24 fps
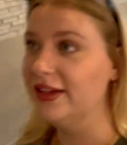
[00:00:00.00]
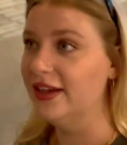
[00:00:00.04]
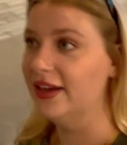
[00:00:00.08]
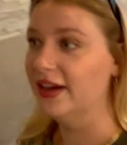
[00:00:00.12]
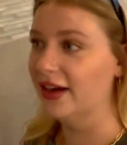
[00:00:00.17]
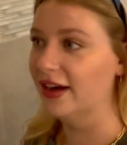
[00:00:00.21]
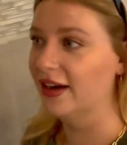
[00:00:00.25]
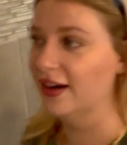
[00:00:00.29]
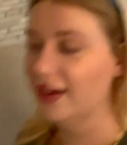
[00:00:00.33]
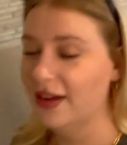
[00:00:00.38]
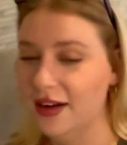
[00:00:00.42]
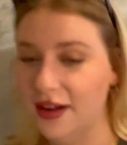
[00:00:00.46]

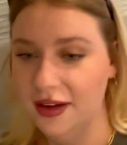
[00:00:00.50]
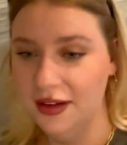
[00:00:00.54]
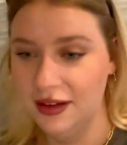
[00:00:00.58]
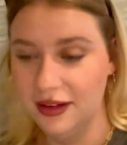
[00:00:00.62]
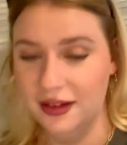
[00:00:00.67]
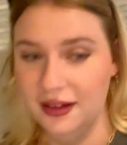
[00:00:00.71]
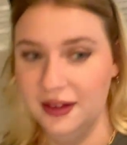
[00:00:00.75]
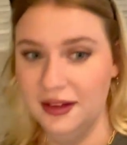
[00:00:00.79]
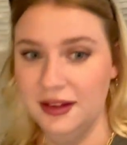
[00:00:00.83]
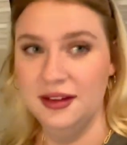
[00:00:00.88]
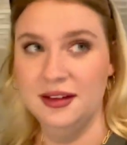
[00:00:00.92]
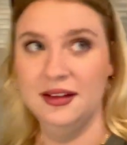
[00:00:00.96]
here.
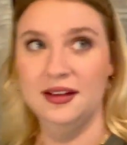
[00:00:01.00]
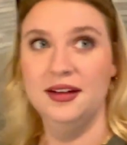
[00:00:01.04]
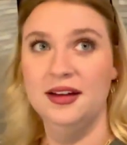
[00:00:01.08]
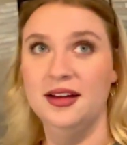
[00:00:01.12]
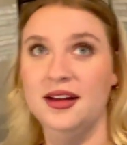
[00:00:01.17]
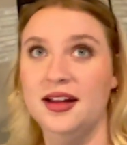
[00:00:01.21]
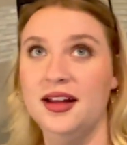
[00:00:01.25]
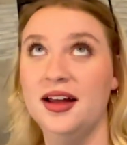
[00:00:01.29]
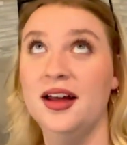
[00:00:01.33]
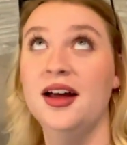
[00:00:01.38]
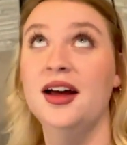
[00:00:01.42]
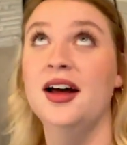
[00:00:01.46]

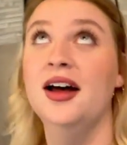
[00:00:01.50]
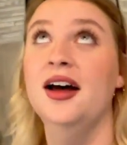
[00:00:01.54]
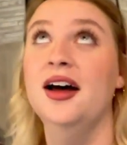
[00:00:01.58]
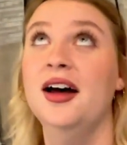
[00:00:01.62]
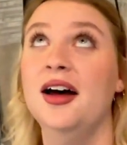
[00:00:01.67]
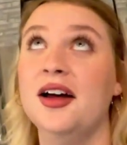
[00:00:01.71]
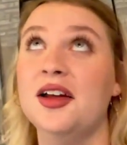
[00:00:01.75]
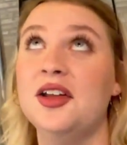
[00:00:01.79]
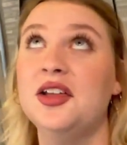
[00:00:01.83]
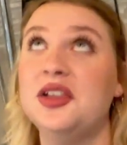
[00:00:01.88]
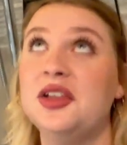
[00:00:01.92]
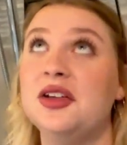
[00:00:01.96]

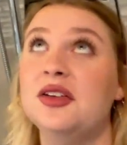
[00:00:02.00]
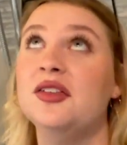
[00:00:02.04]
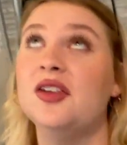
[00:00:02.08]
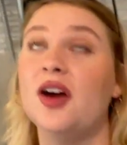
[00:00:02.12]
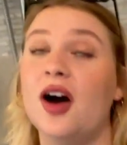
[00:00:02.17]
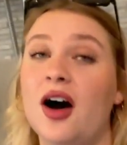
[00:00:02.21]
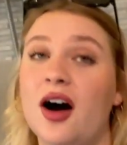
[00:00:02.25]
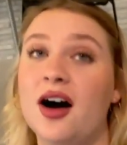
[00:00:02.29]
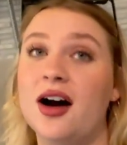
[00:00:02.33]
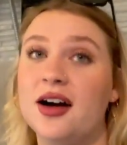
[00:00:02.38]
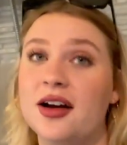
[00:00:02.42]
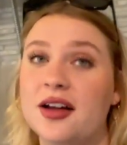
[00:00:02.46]
You've
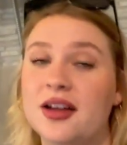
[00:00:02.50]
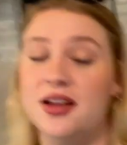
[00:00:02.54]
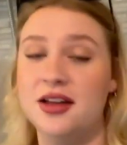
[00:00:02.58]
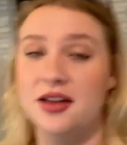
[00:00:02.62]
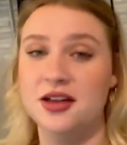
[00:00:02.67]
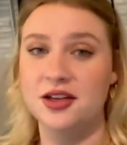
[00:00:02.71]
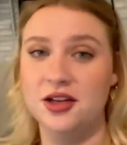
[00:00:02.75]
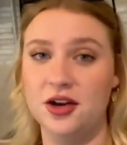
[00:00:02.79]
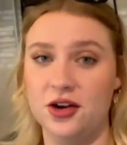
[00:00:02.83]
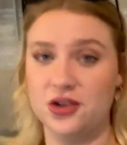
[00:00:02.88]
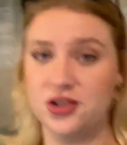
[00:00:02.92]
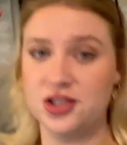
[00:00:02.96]
got
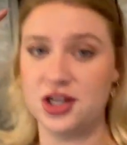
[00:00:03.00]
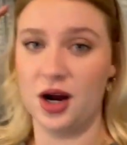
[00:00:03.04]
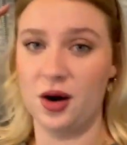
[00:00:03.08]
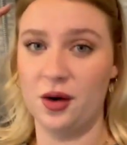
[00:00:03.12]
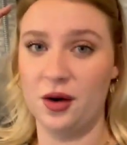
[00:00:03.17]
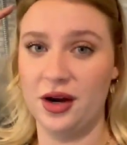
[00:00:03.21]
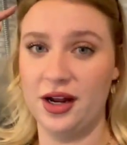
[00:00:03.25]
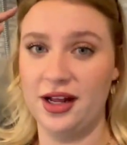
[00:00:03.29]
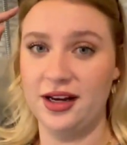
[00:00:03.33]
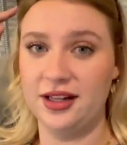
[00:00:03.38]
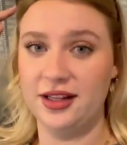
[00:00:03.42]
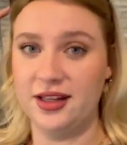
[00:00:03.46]
your shower head